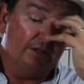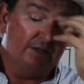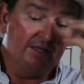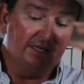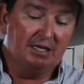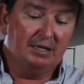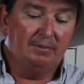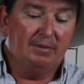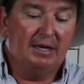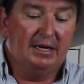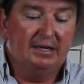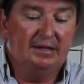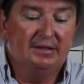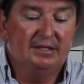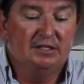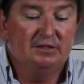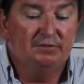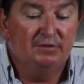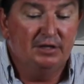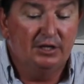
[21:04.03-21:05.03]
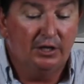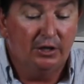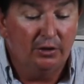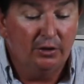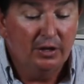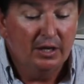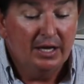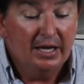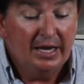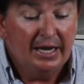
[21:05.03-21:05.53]
think about in this video,
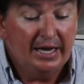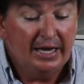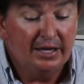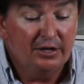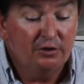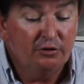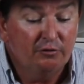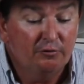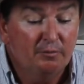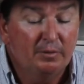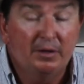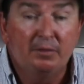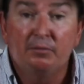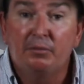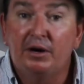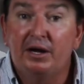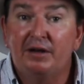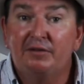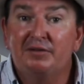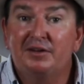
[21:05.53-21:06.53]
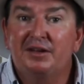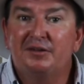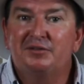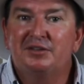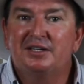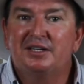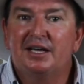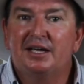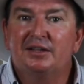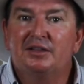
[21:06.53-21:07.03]
and you've been brave enough
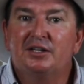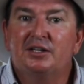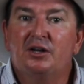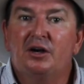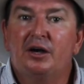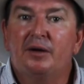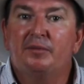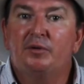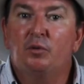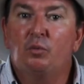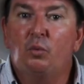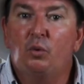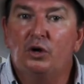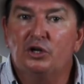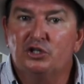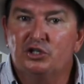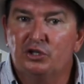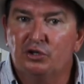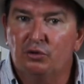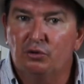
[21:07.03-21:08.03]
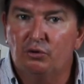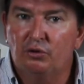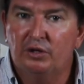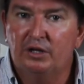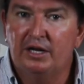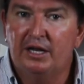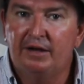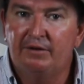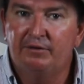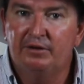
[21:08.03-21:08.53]
to take the time to watch it all
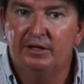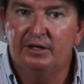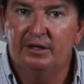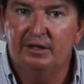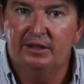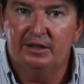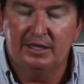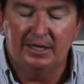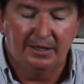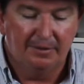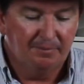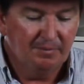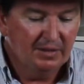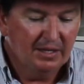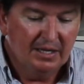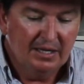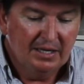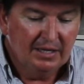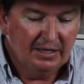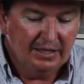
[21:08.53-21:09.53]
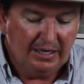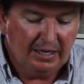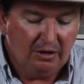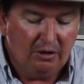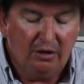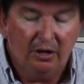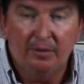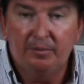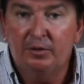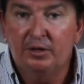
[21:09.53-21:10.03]
and have a little think. Now,
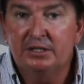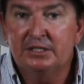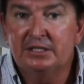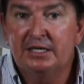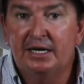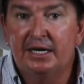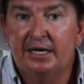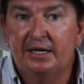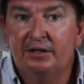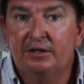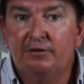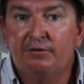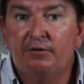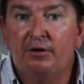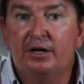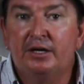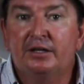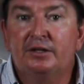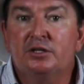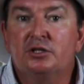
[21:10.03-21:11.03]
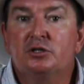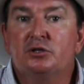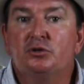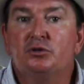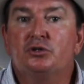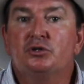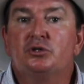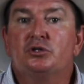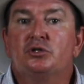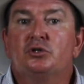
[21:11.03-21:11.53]
I'm not saying that finding the
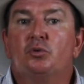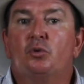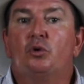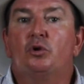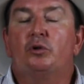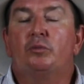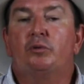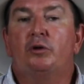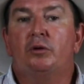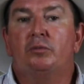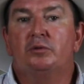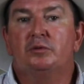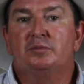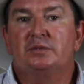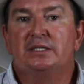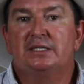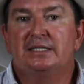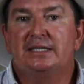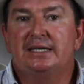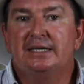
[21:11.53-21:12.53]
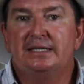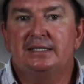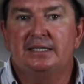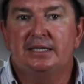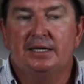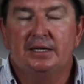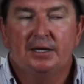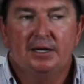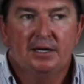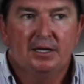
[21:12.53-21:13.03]
solutions to all the problems is easy,